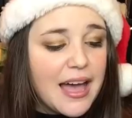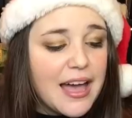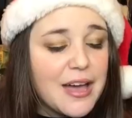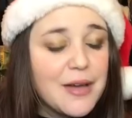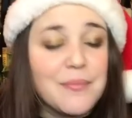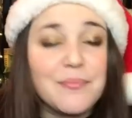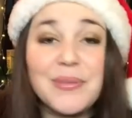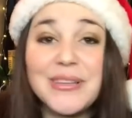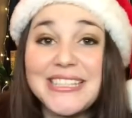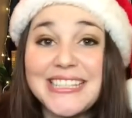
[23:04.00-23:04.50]

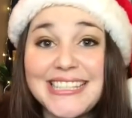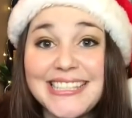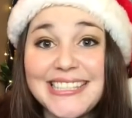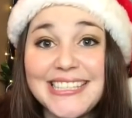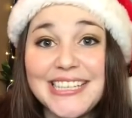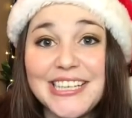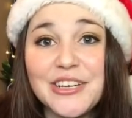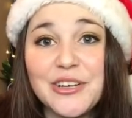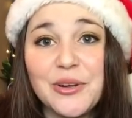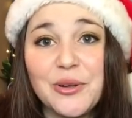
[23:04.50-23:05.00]
but
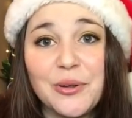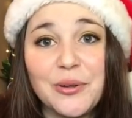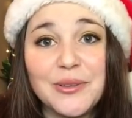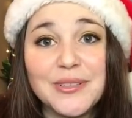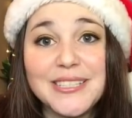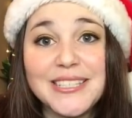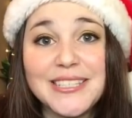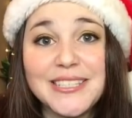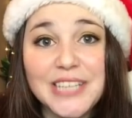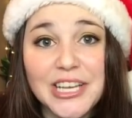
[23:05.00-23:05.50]

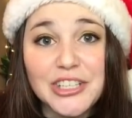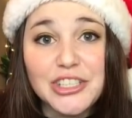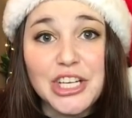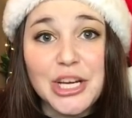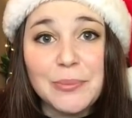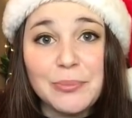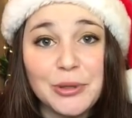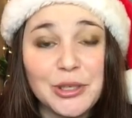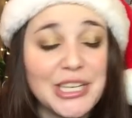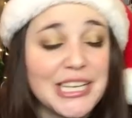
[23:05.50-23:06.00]
still, such
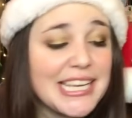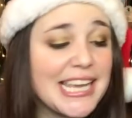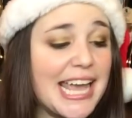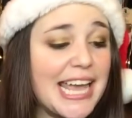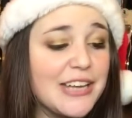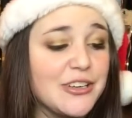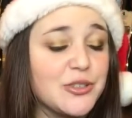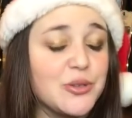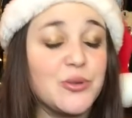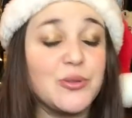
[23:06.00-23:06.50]
a pretty
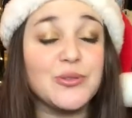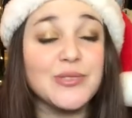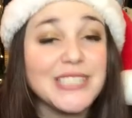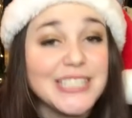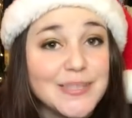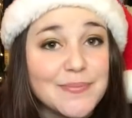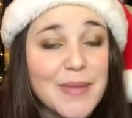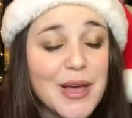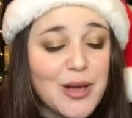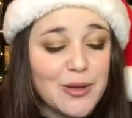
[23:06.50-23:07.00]
candle.
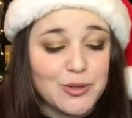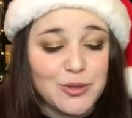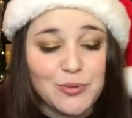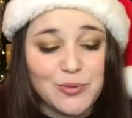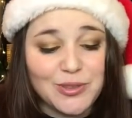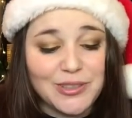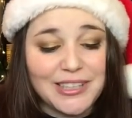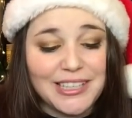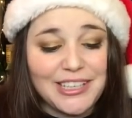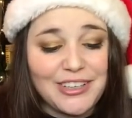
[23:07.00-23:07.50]
Smells
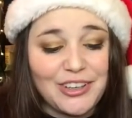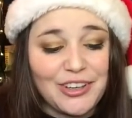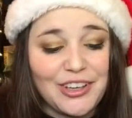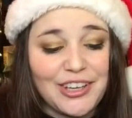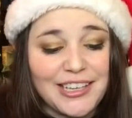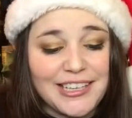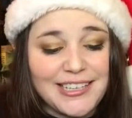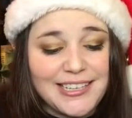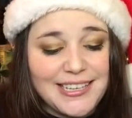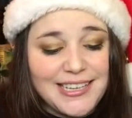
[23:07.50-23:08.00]
really
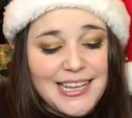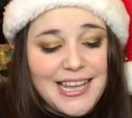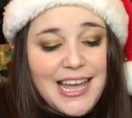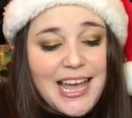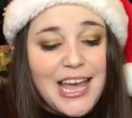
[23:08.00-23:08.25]
good.